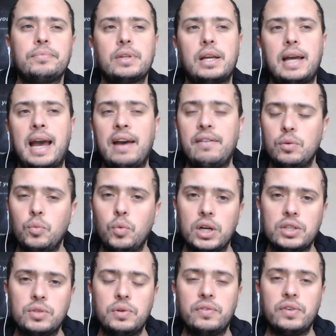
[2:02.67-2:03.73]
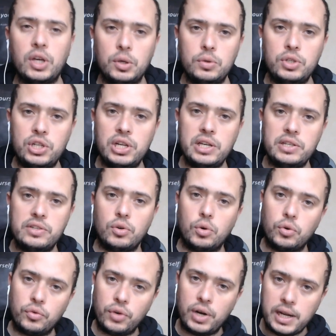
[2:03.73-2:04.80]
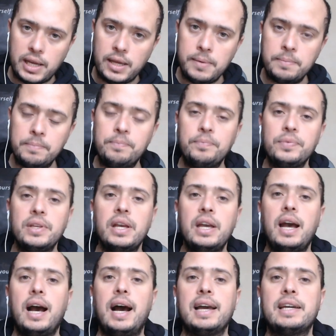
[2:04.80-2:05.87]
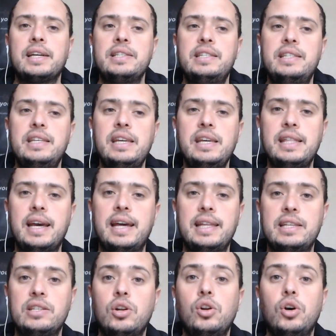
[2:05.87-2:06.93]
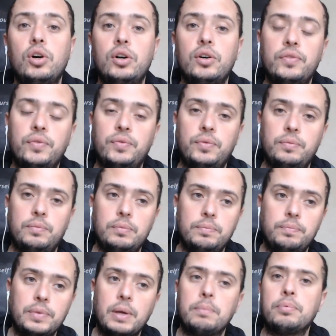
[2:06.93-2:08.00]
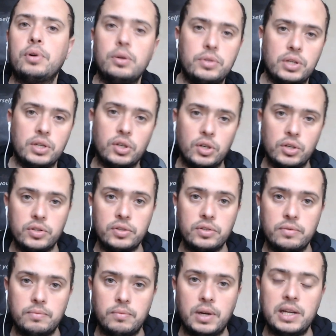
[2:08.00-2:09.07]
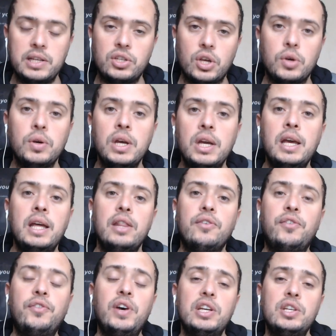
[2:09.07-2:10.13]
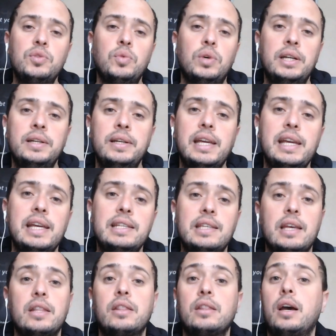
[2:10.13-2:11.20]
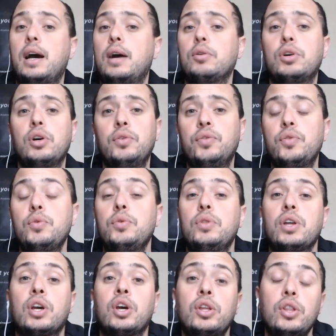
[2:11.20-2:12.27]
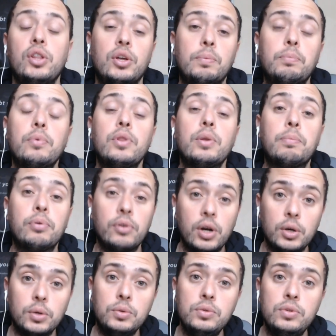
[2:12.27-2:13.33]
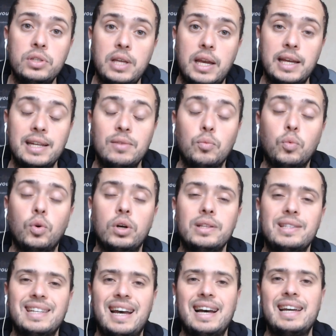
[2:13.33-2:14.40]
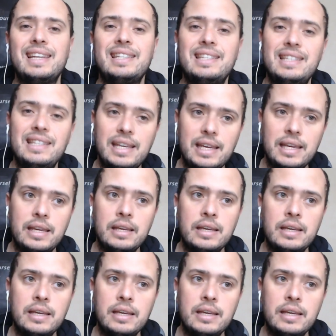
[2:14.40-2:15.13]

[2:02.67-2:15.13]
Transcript: having worked with coaches already, I can see that there's a lot of pros and cons, right? So the first one is I'll go through the, the, the pros and what I see